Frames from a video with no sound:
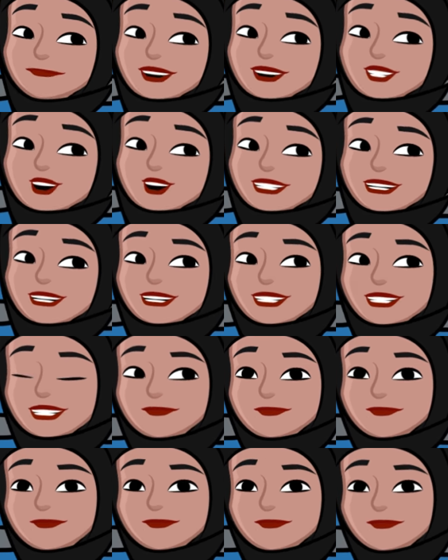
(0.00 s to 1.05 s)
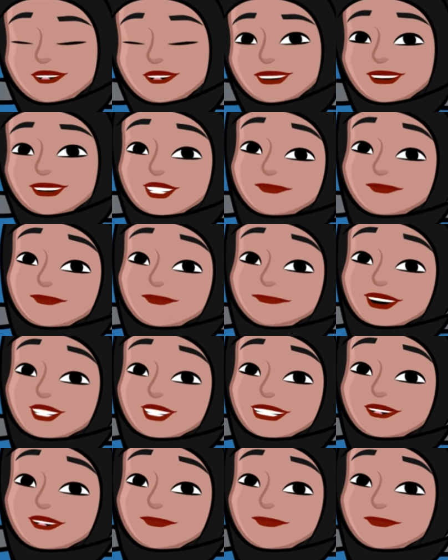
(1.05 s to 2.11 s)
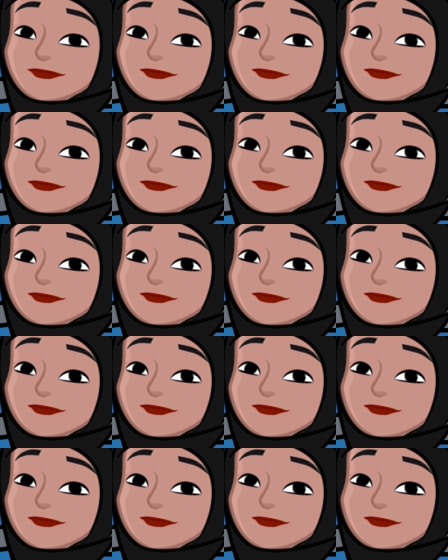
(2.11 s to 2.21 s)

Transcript: bingo sheets, third, pencil.